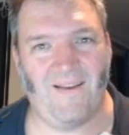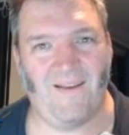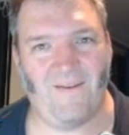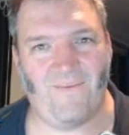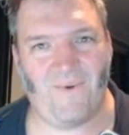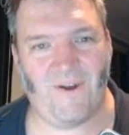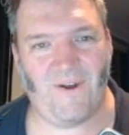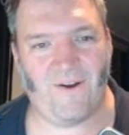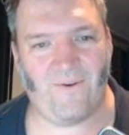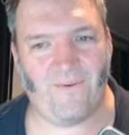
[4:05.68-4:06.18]

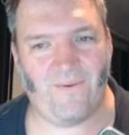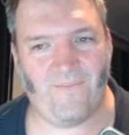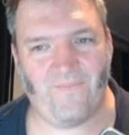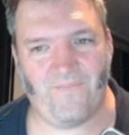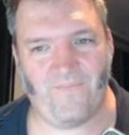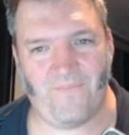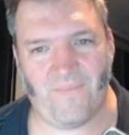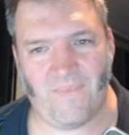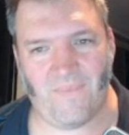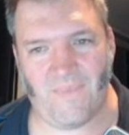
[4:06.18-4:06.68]
Well,
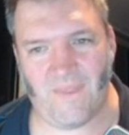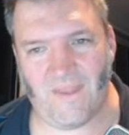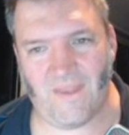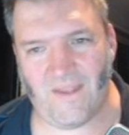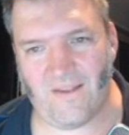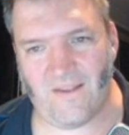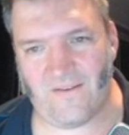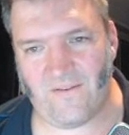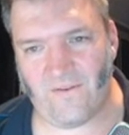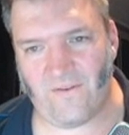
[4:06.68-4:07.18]

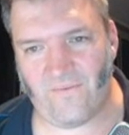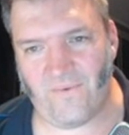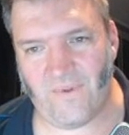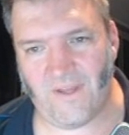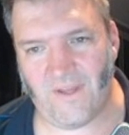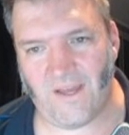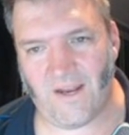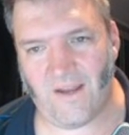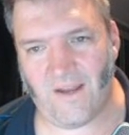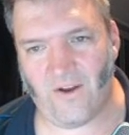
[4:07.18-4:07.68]
it's not
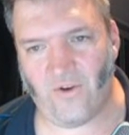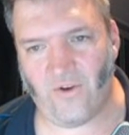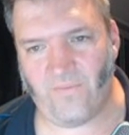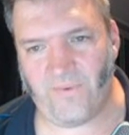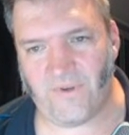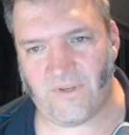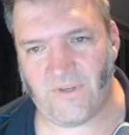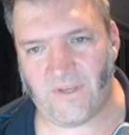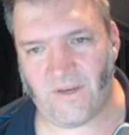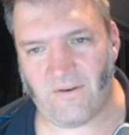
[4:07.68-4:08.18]
really going to
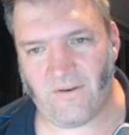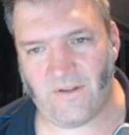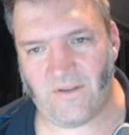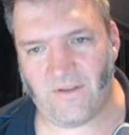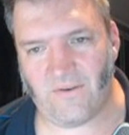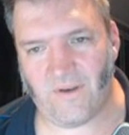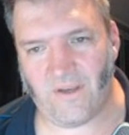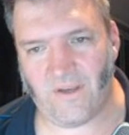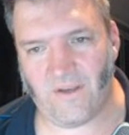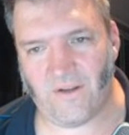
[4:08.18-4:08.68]
help us going
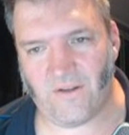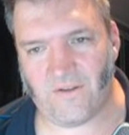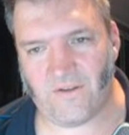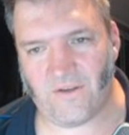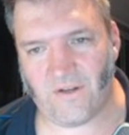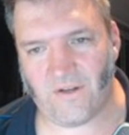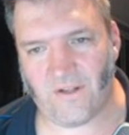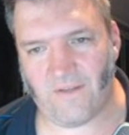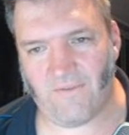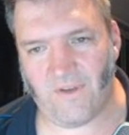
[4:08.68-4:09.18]
to our unit
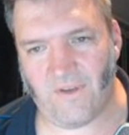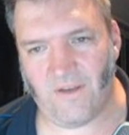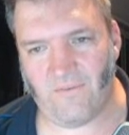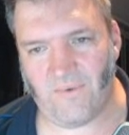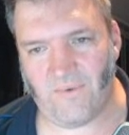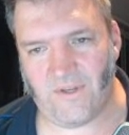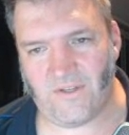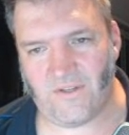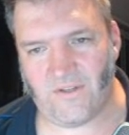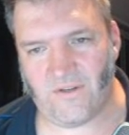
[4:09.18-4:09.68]
circle over here.
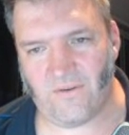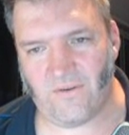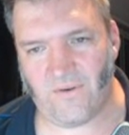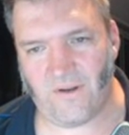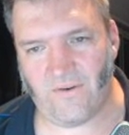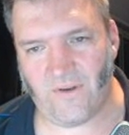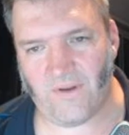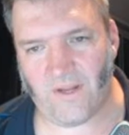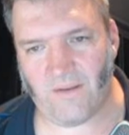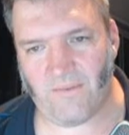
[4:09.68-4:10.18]
Where's
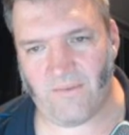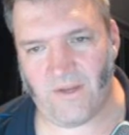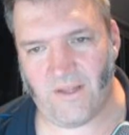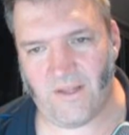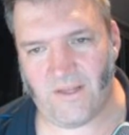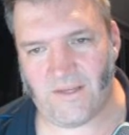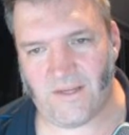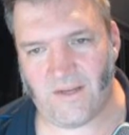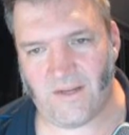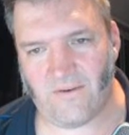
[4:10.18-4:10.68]
200 going to be?
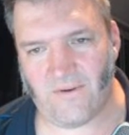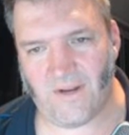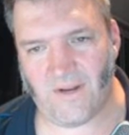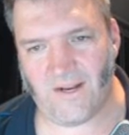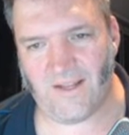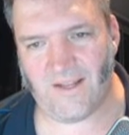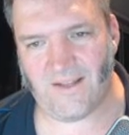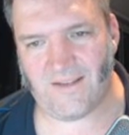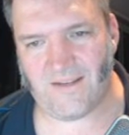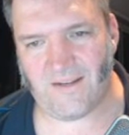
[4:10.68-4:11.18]
There's
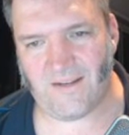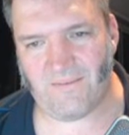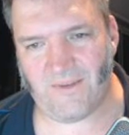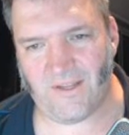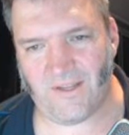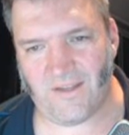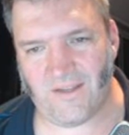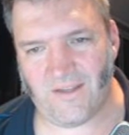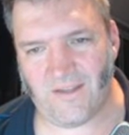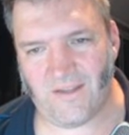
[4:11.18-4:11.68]
180. It's going to
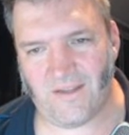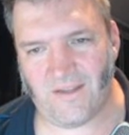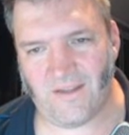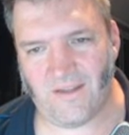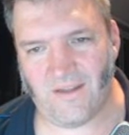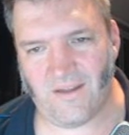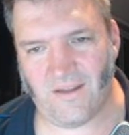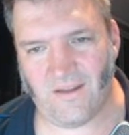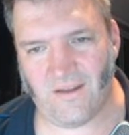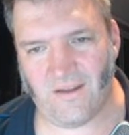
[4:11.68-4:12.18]
be
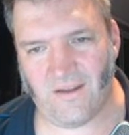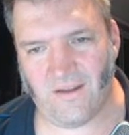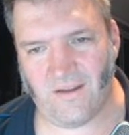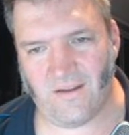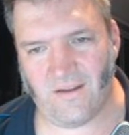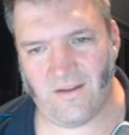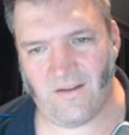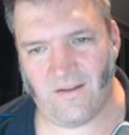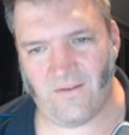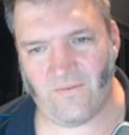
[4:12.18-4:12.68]

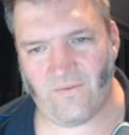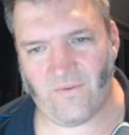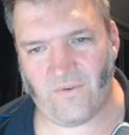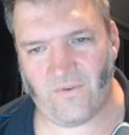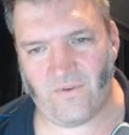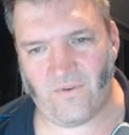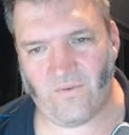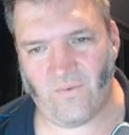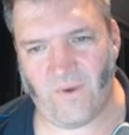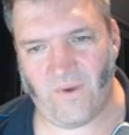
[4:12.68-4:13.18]

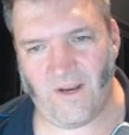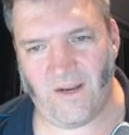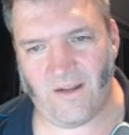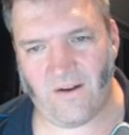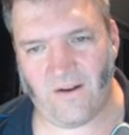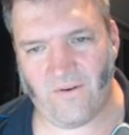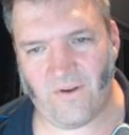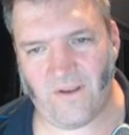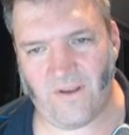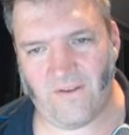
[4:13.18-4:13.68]
20
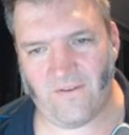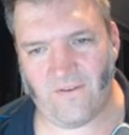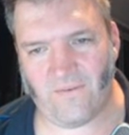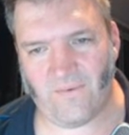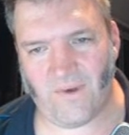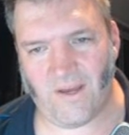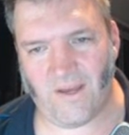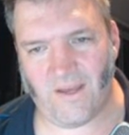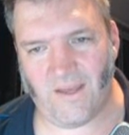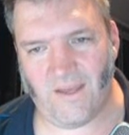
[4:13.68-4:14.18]
degrees
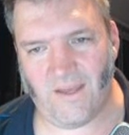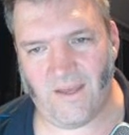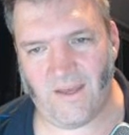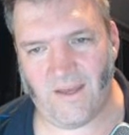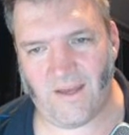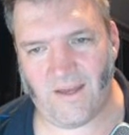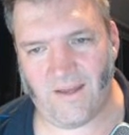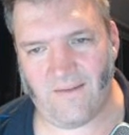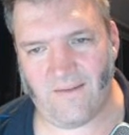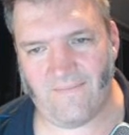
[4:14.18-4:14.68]
away
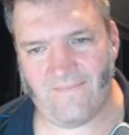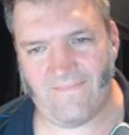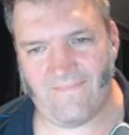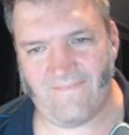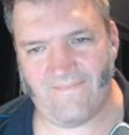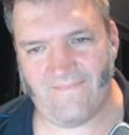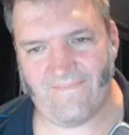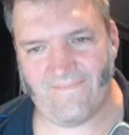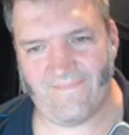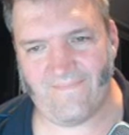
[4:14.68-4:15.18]
here.
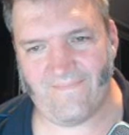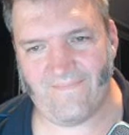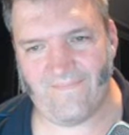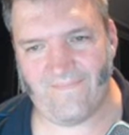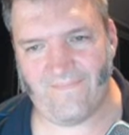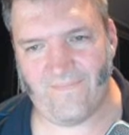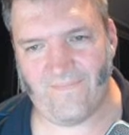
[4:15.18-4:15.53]
You're